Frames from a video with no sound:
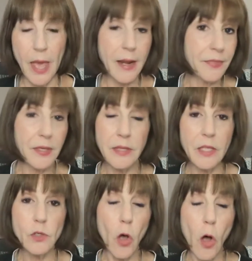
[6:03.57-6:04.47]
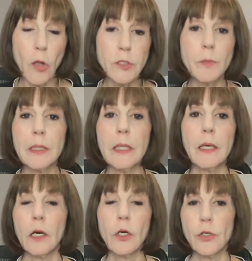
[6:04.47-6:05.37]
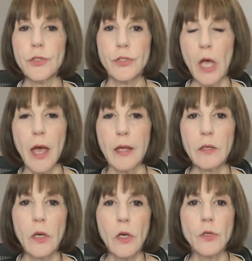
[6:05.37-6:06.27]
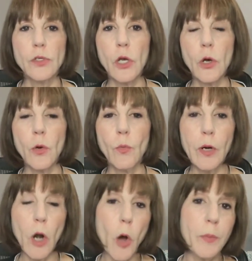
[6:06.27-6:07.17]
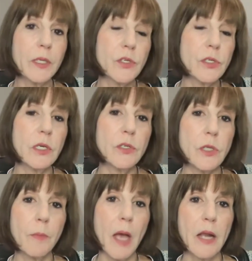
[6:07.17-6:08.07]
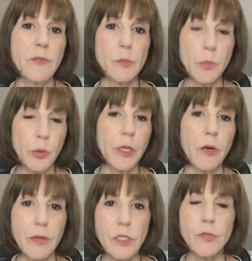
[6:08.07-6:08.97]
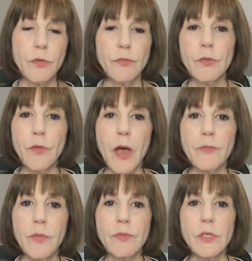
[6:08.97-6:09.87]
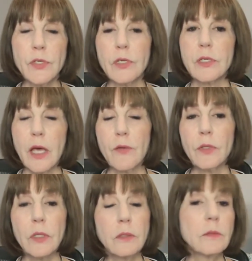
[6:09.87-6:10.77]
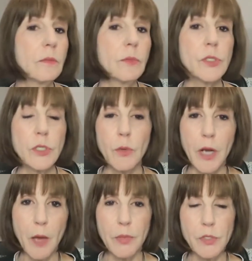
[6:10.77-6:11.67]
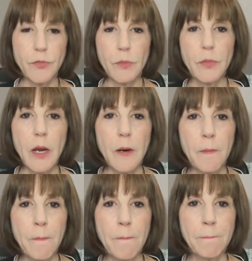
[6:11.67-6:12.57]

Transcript: and I think that's ultimately a good sign. So we're hoping to see some kind of support here at this 55, 56 level, and we'll see what happens from there.